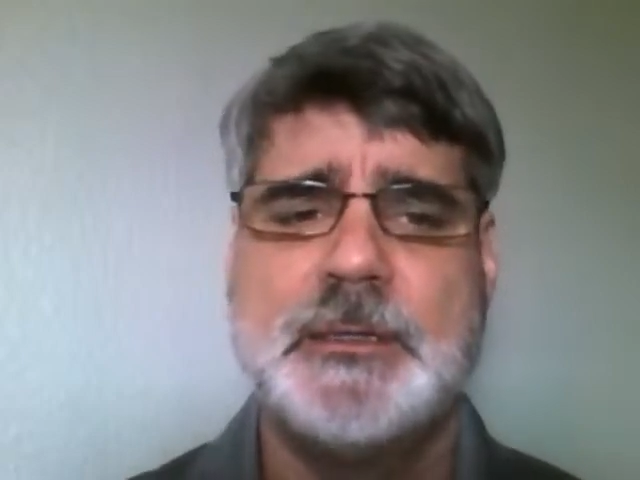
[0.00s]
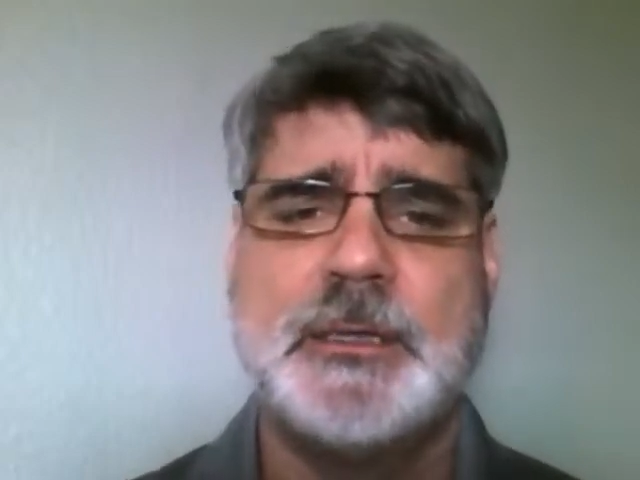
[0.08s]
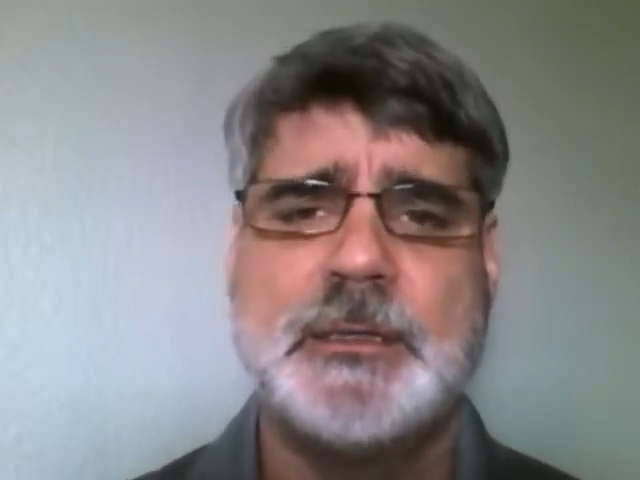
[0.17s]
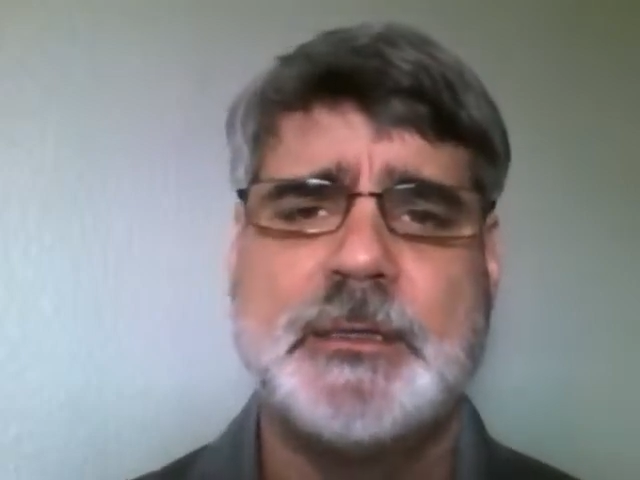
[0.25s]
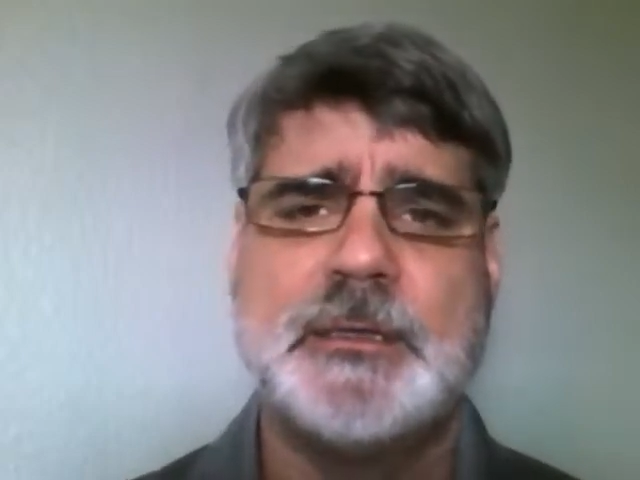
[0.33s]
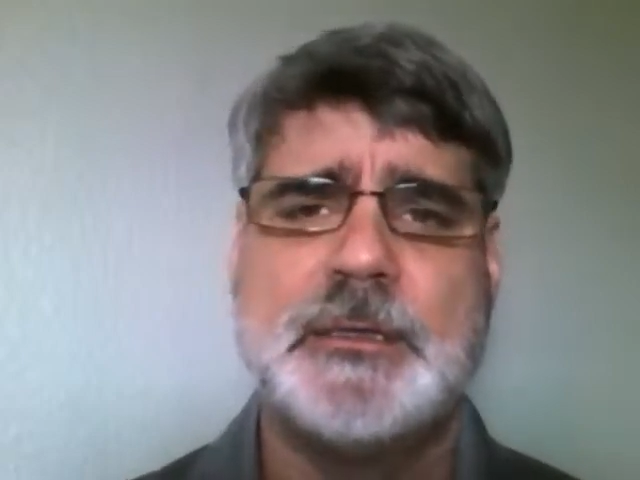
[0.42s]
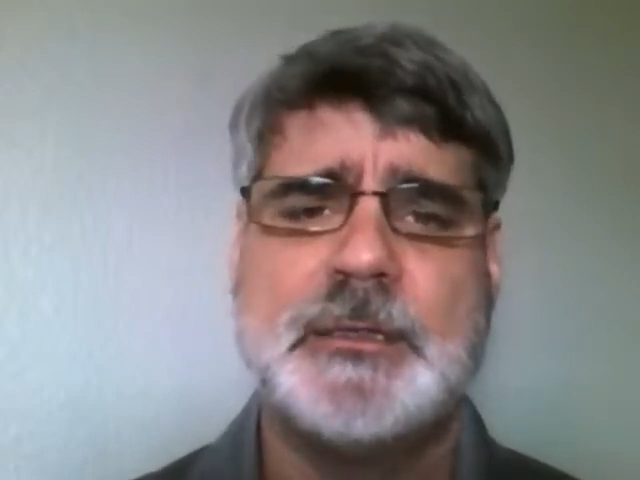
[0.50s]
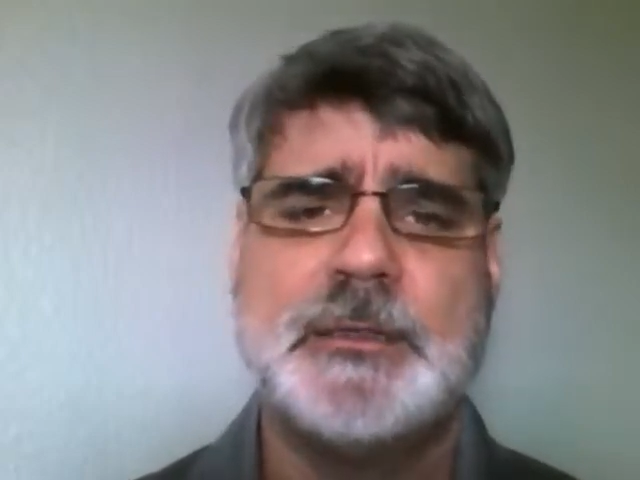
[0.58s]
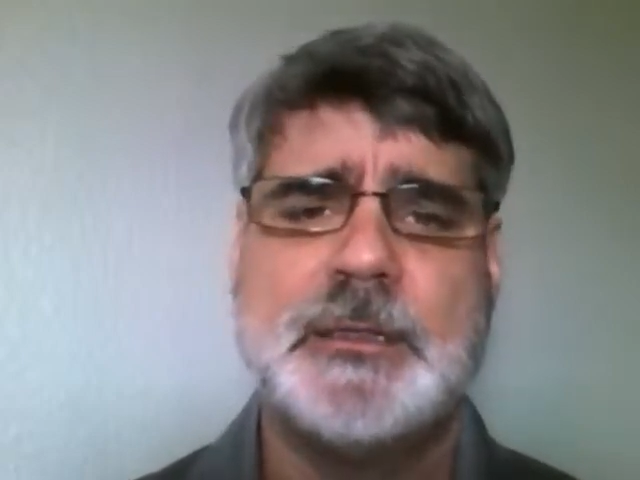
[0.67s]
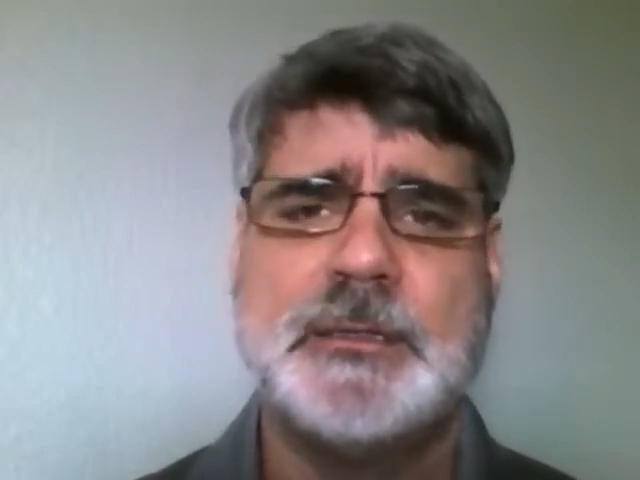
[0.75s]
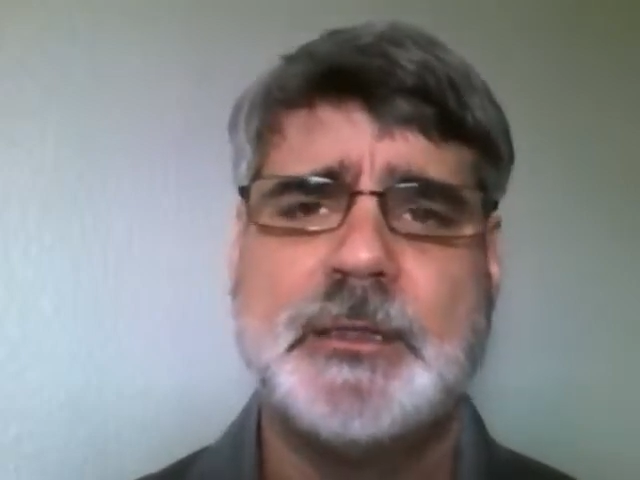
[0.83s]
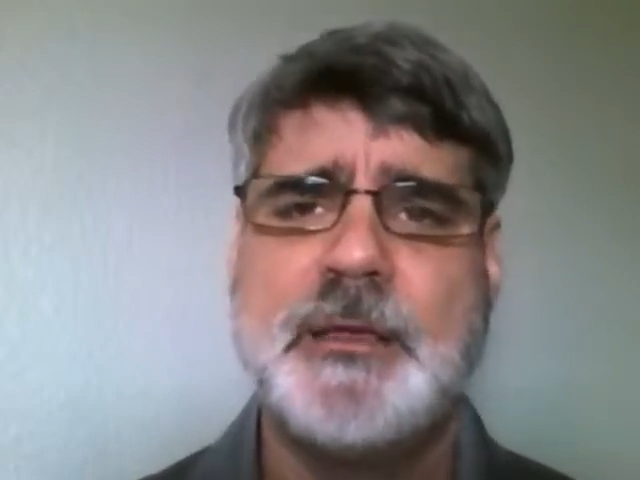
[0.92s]
that the
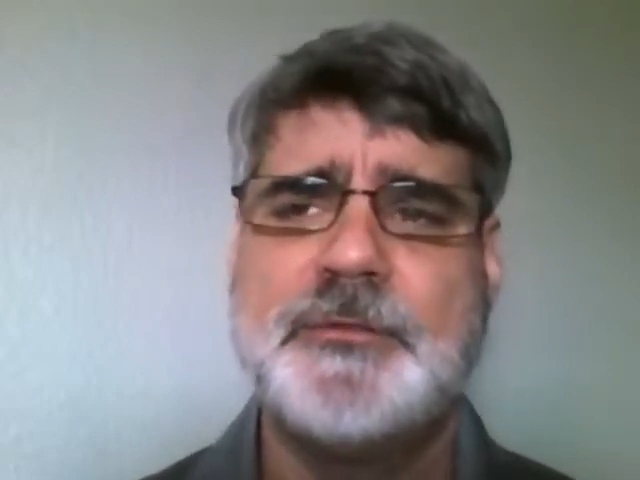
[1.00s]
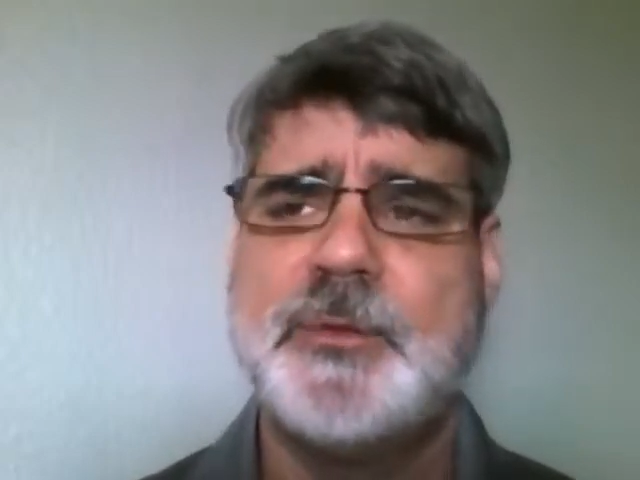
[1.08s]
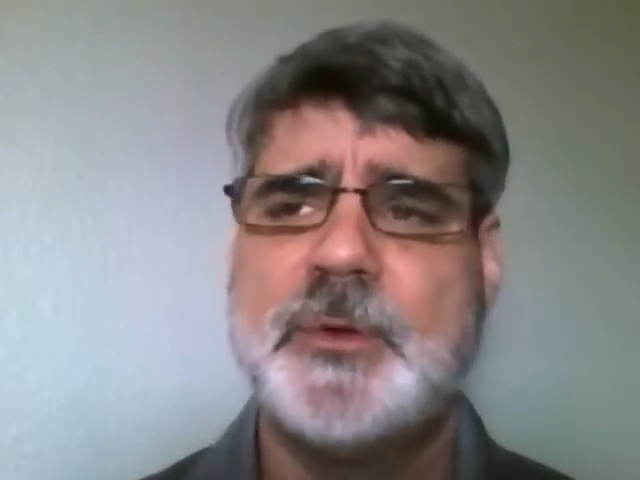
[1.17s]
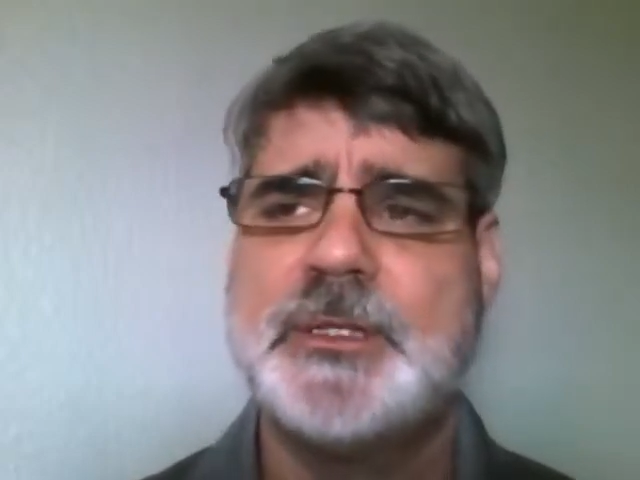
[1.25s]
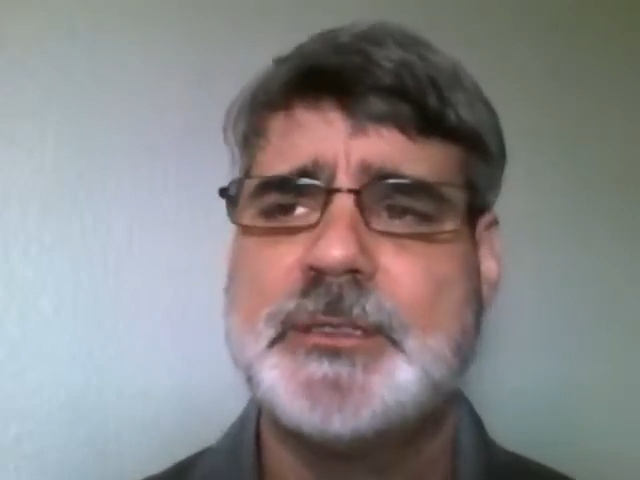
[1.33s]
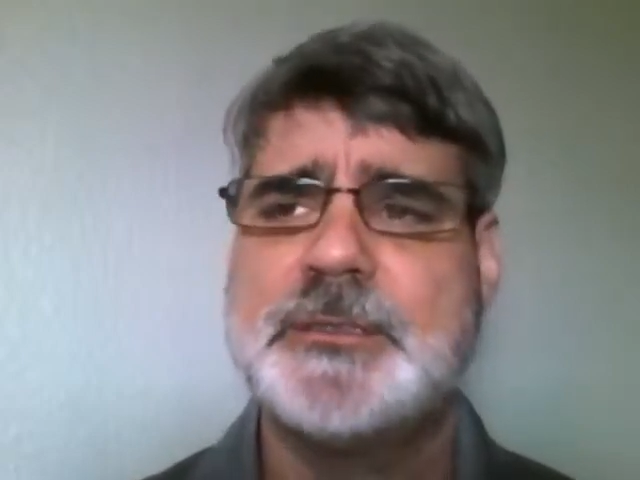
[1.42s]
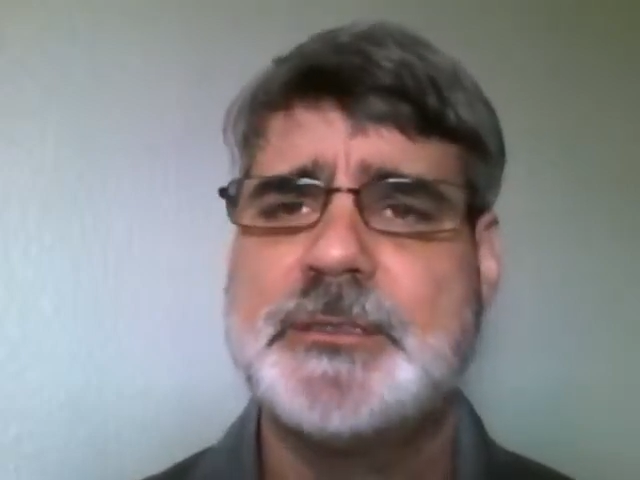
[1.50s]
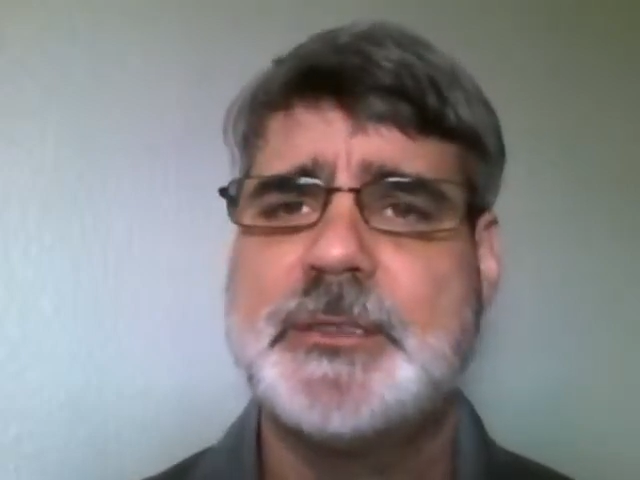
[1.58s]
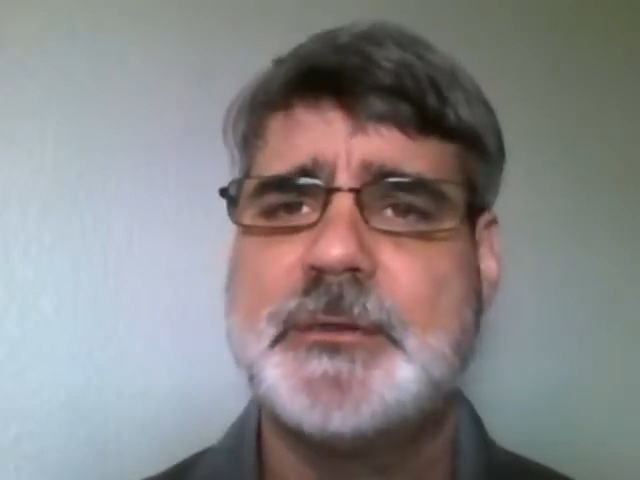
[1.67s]
loved ones